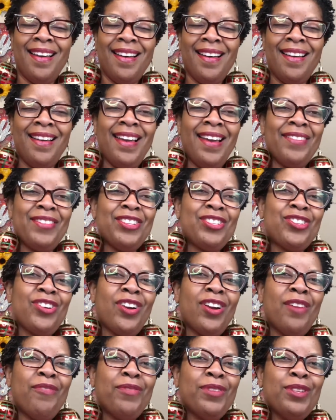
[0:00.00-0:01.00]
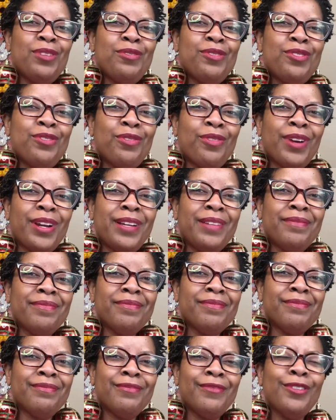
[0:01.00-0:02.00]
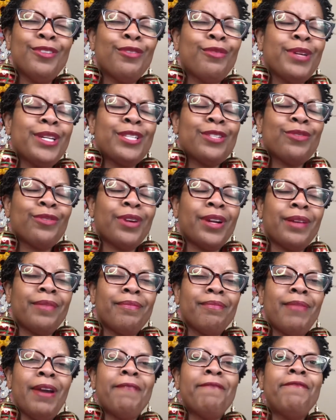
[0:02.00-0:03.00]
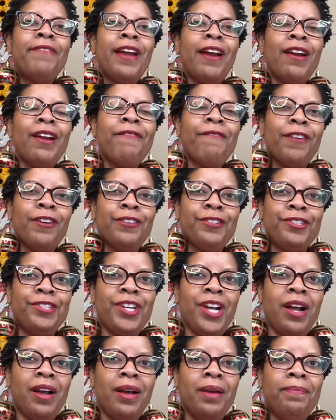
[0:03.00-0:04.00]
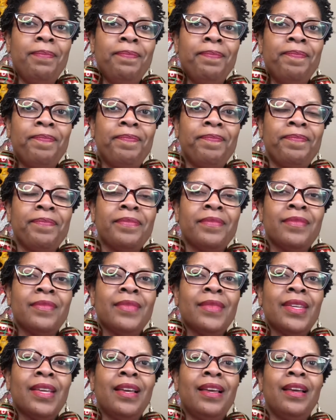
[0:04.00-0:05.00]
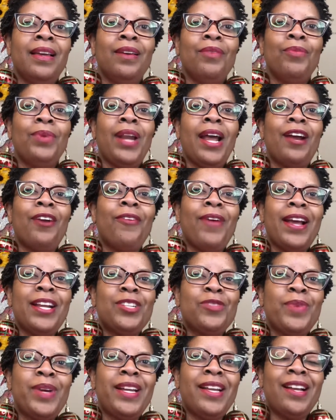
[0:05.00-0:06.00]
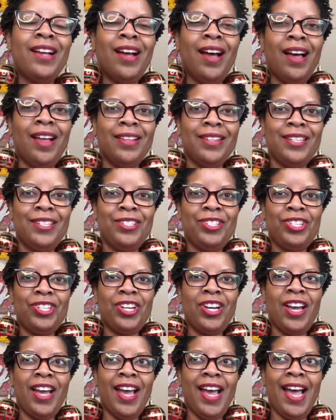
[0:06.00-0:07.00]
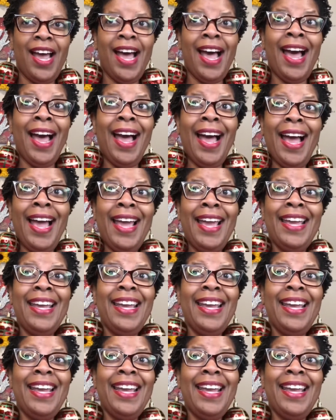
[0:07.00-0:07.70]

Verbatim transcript: I have to start off with a little story, real quick story. My very first job when I graduated college, I